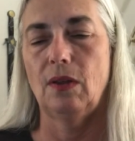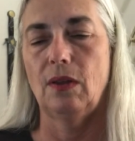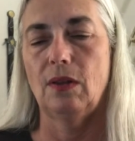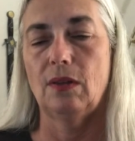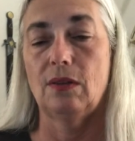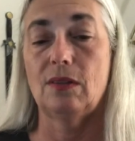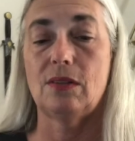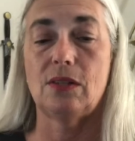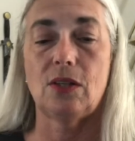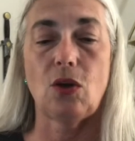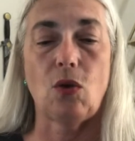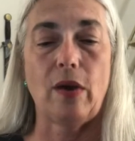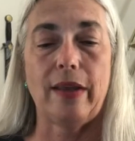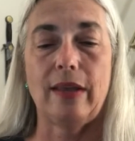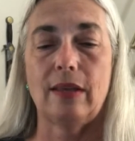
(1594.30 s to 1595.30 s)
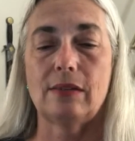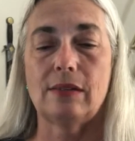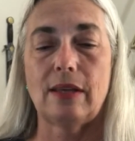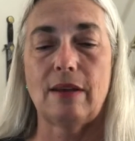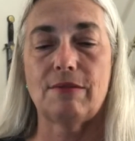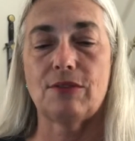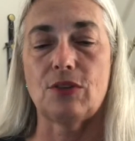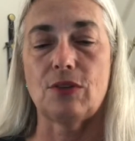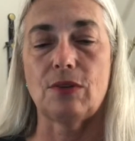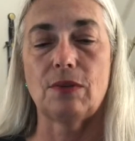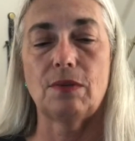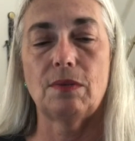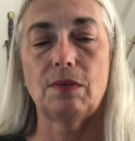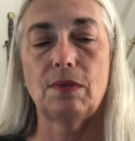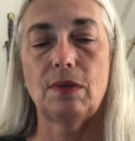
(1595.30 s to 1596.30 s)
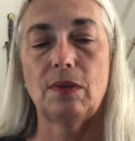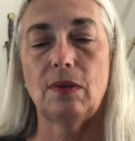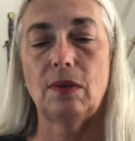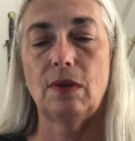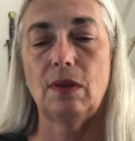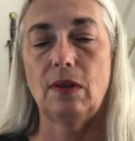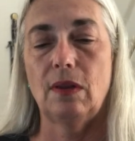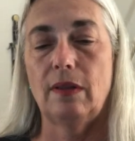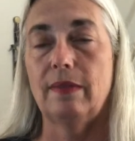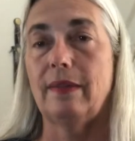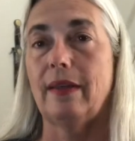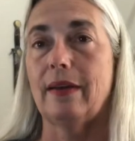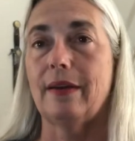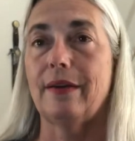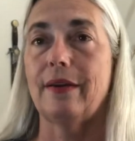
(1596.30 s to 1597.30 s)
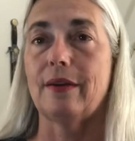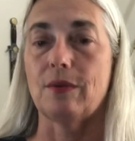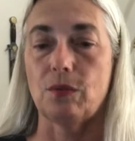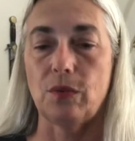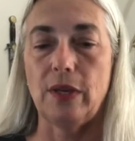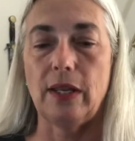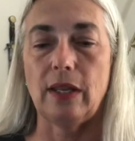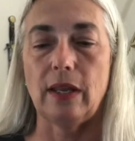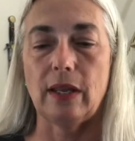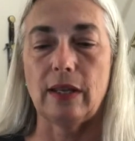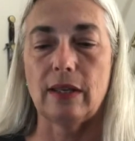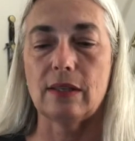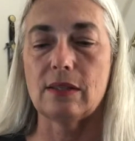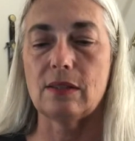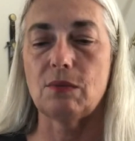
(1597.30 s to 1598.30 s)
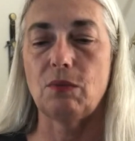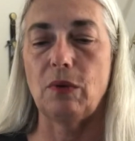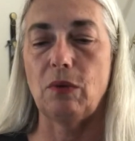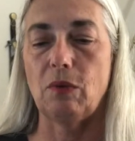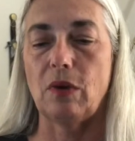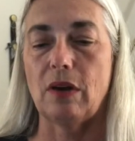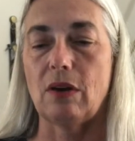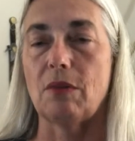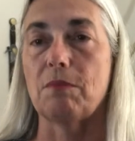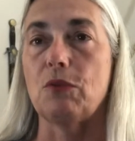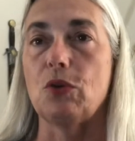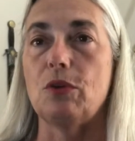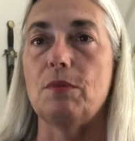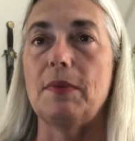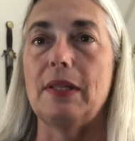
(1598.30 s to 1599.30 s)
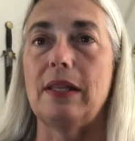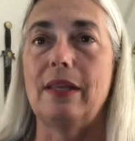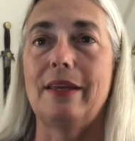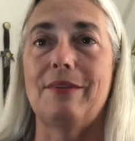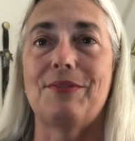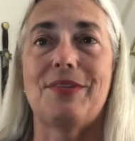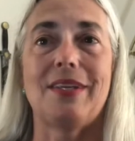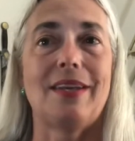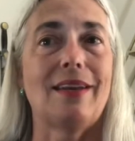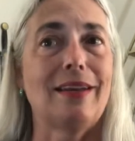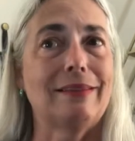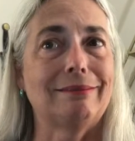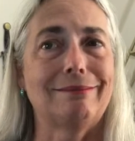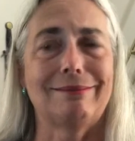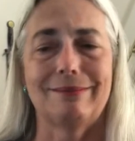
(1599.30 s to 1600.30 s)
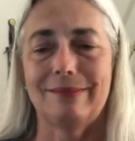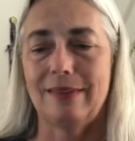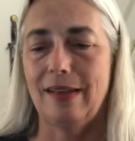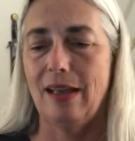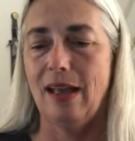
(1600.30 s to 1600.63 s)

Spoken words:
So I guess after that kind of reading, I guess we want our mood to be lifted. Oh.